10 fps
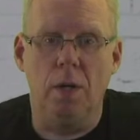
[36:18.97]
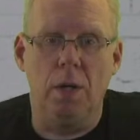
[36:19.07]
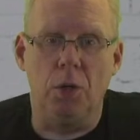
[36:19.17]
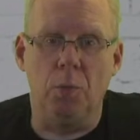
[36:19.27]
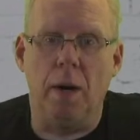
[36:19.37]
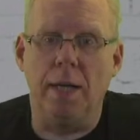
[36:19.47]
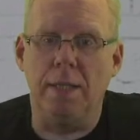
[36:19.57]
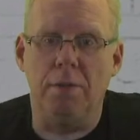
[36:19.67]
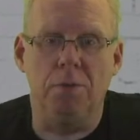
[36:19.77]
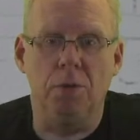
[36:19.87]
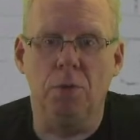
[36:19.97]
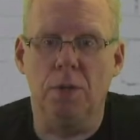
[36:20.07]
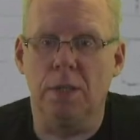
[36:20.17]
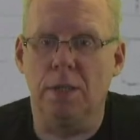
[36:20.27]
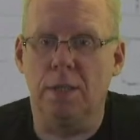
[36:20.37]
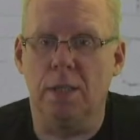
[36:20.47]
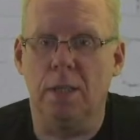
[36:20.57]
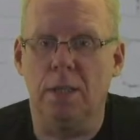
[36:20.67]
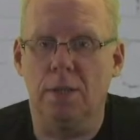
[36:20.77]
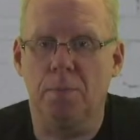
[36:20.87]
You might even do this
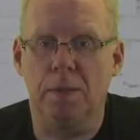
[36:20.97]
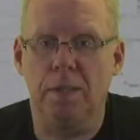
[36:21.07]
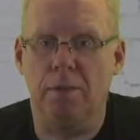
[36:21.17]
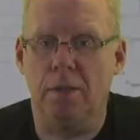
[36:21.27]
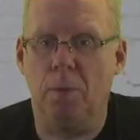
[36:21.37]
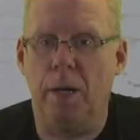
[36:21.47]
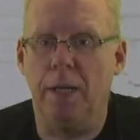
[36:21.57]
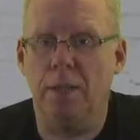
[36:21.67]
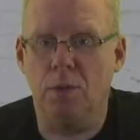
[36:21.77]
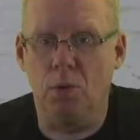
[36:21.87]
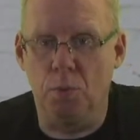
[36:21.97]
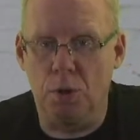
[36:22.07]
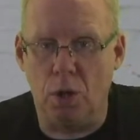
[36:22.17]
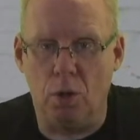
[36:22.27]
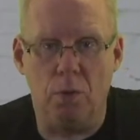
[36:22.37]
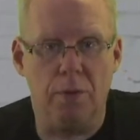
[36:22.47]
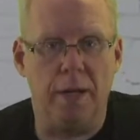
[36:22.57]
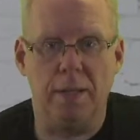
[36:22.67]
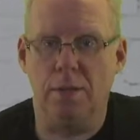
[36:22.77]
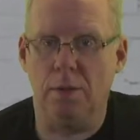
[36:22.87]
in a specific way in a Zoom show,
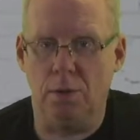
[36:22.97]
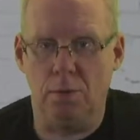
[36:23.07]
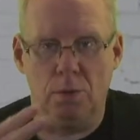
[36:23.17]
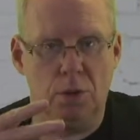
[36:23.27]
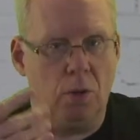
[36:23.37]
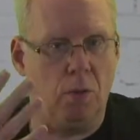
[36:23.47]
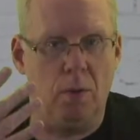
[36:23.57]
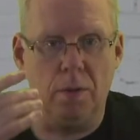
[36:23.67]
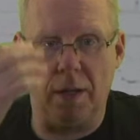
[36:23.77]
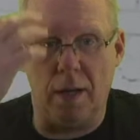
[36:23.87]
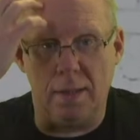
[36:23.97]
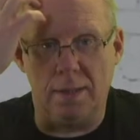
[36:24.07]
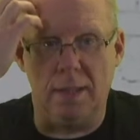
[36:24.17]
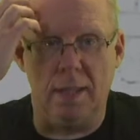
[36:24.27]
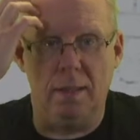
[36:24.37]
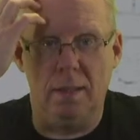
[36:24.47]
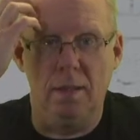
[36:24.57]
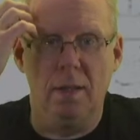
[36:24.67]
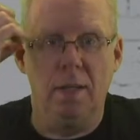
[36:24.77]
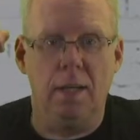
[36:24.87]
that you show all the cards there
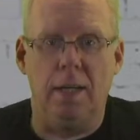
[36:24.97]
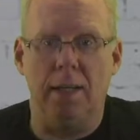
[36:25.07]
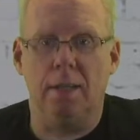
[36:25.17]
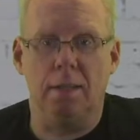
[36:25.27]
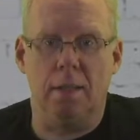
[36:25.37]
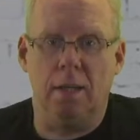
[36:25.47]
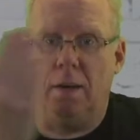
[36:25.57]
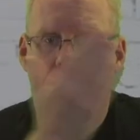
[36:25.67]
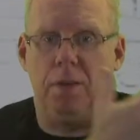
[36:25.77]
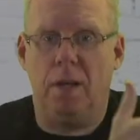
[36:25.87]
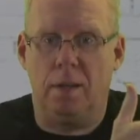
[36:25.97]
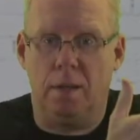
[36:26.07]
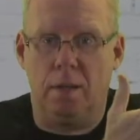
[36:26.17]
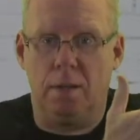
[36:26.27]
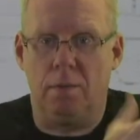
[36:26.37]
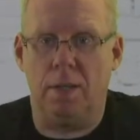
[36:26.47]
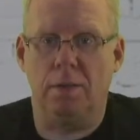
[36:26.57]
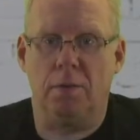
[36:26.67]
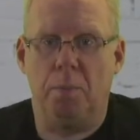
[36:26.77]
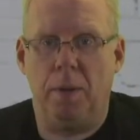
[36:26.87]
and have the rest
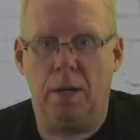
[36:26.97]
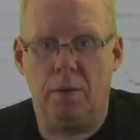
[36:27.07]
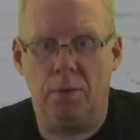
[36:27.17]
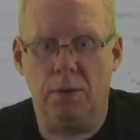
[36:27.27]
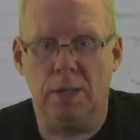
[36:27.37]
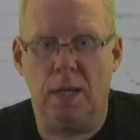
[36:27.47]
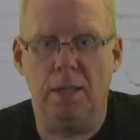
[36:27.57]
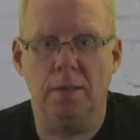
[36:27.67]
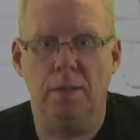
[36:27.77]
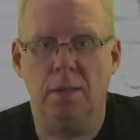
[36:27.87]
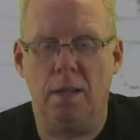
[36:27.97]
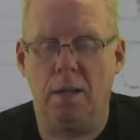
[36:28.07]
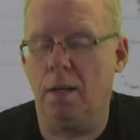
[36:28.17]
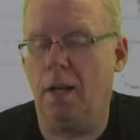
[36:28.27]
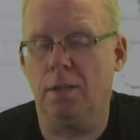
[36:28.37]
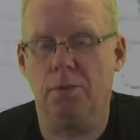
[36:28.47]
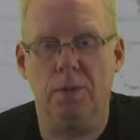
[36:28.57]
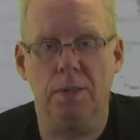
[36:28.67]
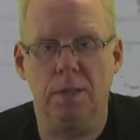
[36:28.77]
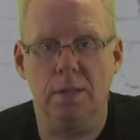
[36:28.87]
of the pack on the side in another glass, for
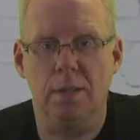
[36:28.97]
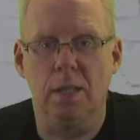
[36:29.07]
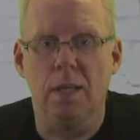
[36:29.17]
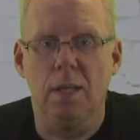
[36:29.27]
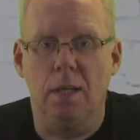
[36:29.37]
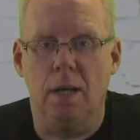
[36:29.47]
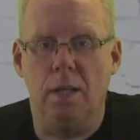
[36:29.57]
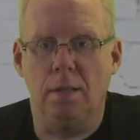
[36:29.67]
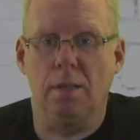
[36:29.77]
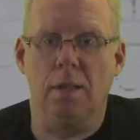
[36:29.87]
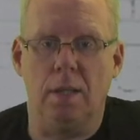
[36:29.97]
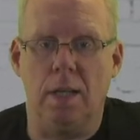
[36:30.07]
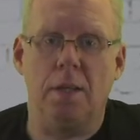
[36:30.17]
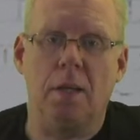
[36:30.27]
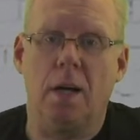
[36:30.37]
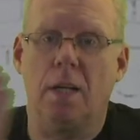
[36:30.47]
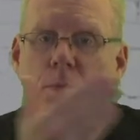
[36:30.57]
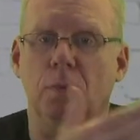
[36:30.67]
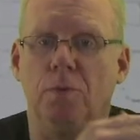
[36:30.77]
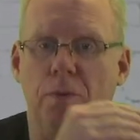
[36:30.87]
instance, and let the cards
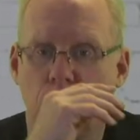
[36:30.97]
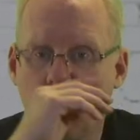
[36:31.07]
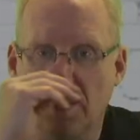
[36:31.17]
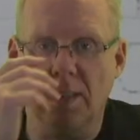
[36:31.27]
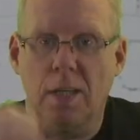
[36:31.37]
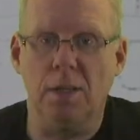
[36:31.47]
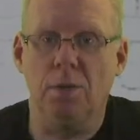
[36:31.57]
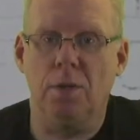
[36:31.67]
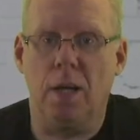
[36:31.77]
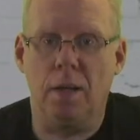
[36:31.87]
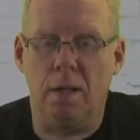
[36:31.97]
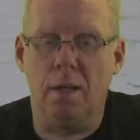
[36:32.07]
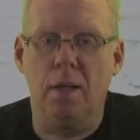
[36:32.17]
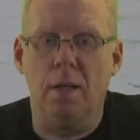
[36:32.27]
move from one side to the other.